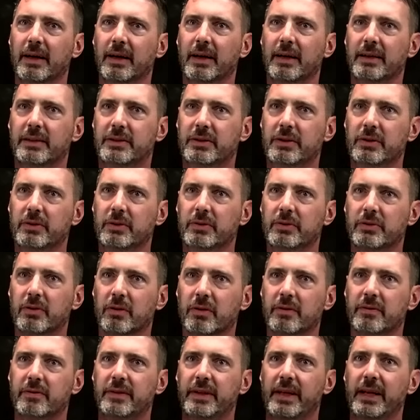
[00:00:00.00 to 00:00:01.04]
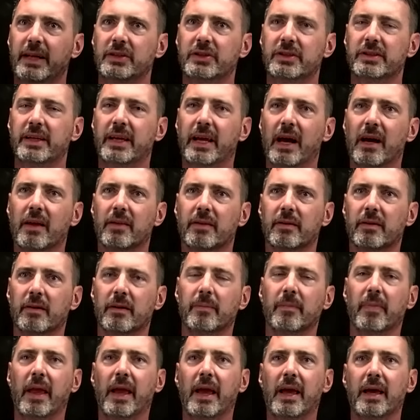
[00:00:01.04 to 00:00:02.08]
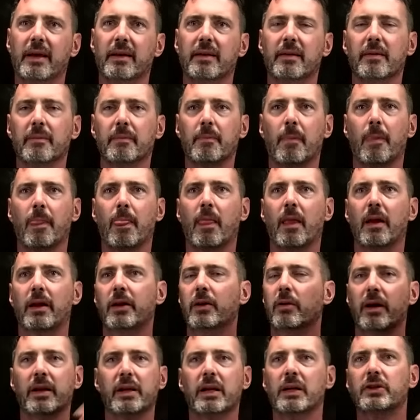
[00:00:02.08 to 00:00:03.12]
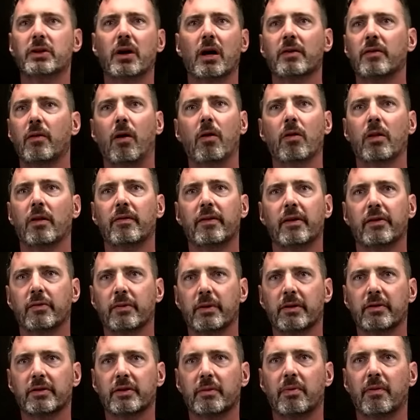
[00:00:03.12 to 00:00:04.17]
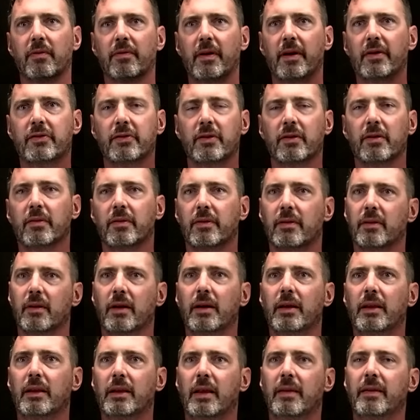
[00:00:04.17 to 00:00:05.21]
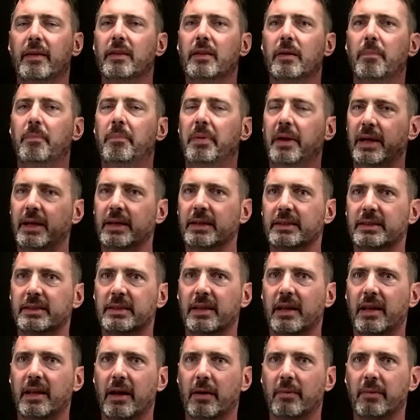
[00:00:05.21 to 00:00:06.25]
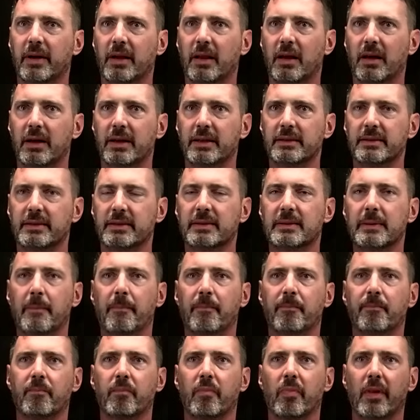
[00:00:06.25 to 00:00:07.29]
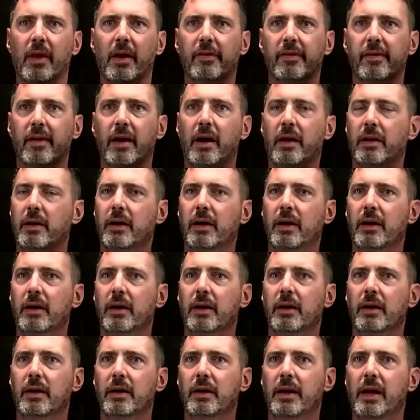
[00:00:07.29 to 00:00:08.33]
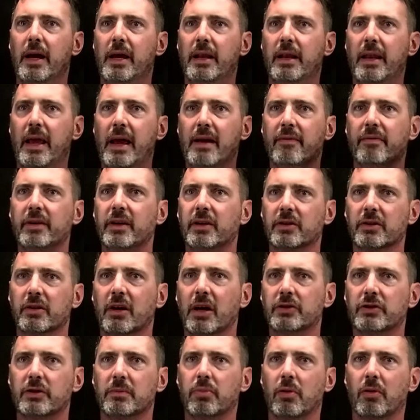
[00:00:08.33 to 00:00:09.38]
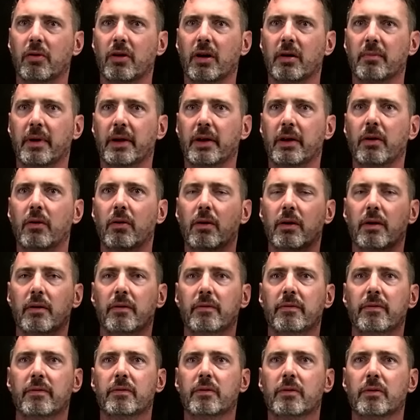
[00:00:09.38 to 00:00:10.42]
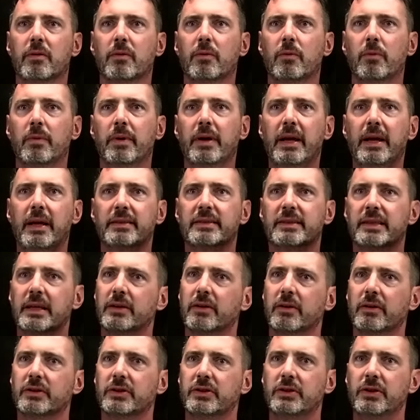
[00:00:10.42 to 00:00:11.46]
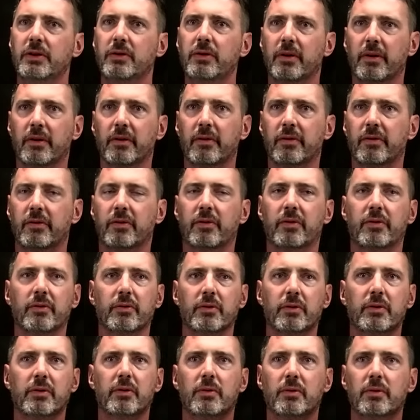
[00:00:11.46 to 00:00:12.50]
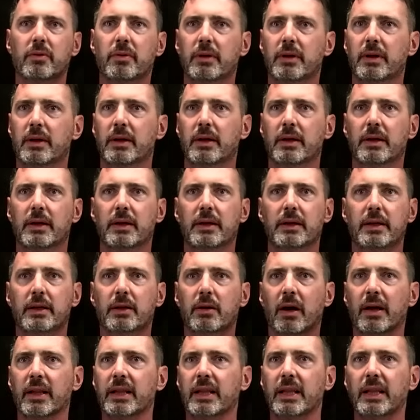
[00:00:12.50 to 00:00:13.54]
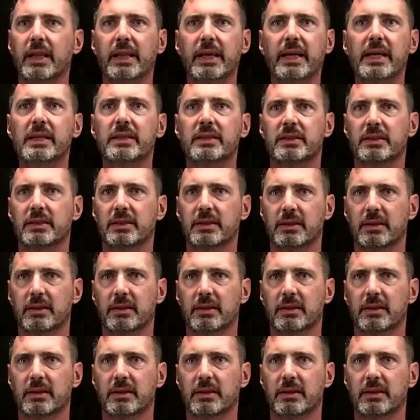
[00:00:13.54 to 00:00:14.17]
to sort of teach together. And, and I talked all of this when I was a professor. I think the biggest thing I realized is that in every undergraduate program I know of, we send our students through, at least